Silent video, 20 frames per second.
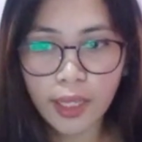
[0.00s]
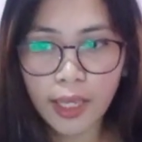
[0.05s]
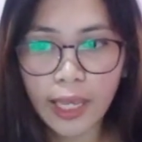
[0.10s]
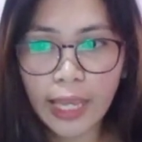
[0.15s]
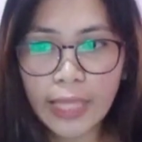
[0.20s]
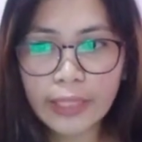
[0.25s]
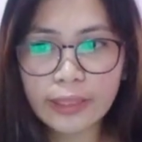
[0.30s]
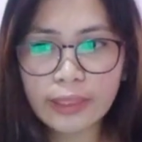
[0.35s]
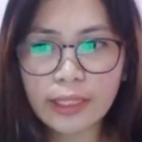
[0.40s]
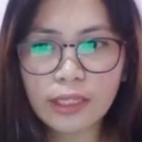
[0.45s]

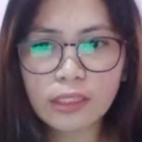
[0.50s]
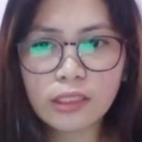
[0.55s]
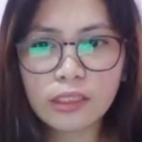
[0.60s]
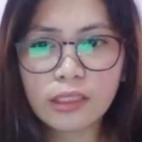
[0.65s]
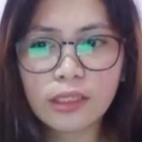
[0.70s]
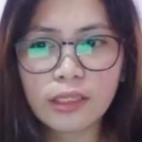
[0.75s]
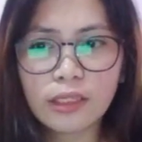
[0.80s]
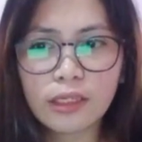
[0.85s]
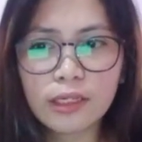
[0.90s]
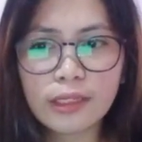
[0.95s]
And then
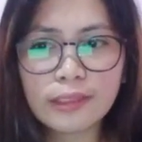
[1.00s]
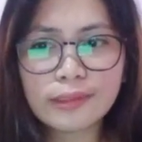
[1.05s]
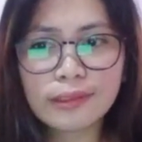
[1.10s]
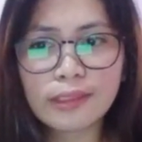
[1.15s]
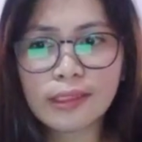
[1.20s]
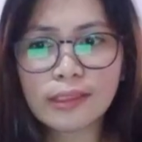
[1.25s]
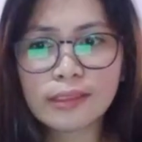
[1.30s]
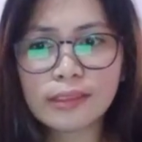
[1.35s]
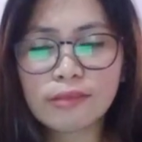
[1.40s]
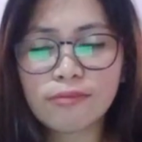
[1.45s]
it
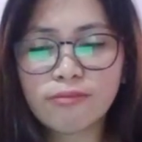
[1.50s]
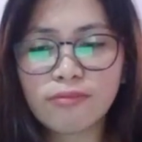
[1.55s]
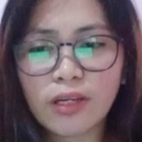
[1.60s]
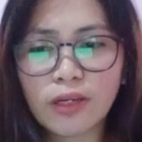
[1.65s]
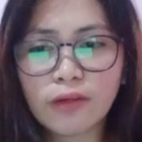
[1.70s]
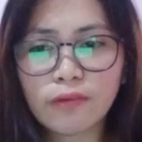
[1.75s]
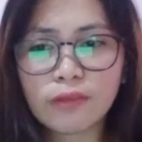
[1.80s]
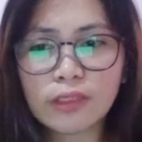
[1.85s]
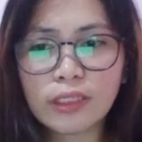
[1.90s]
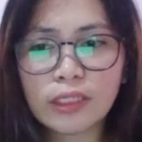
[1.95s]
is
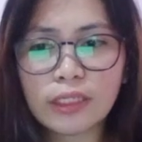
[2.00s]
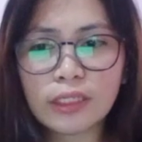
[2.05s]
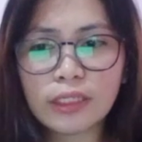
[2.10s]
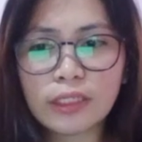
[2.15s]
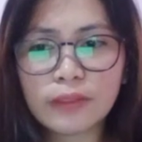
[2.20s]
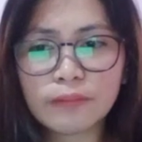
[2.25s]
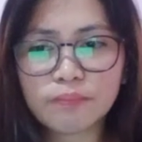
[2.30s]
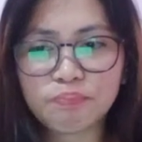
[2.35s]
very